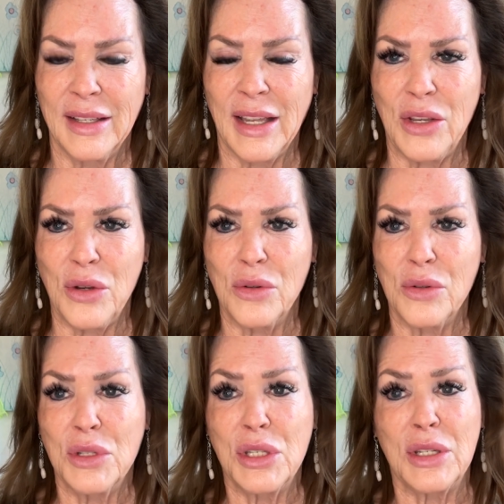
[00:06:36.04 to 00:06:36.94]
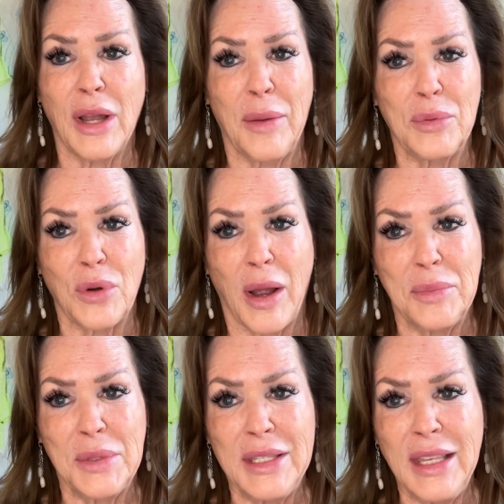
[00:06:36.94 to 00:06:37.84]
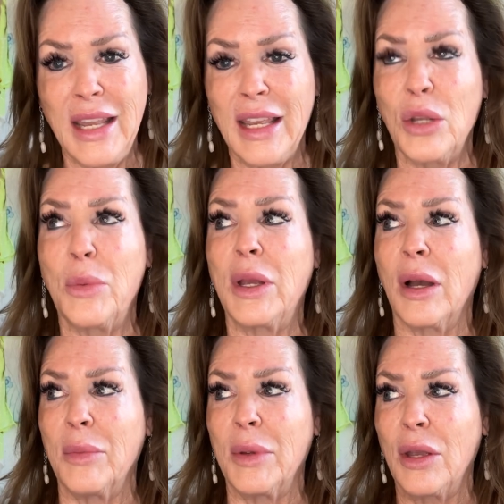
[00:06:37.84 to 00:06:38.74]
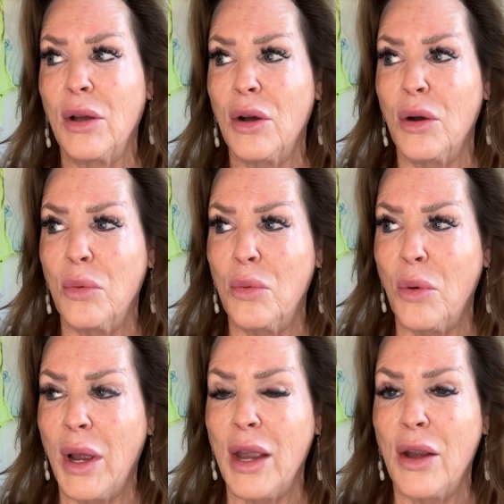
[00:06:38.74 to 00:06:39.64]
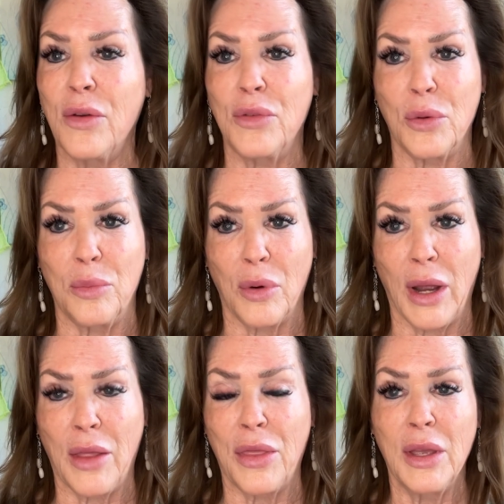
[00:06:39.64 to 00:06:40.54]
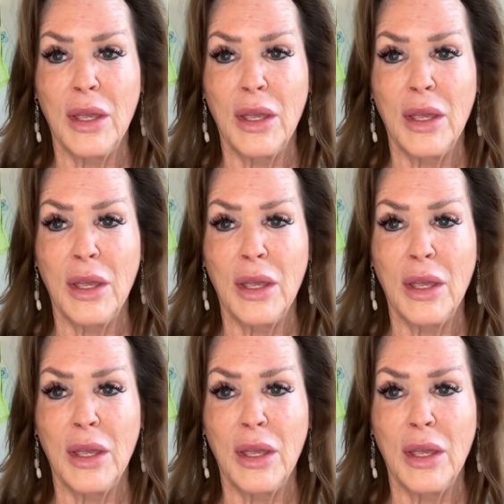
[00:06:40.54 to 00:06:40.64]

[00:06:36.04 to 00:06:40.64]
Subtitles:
And you stop, drop, sitting, and you're becoming aware of your breath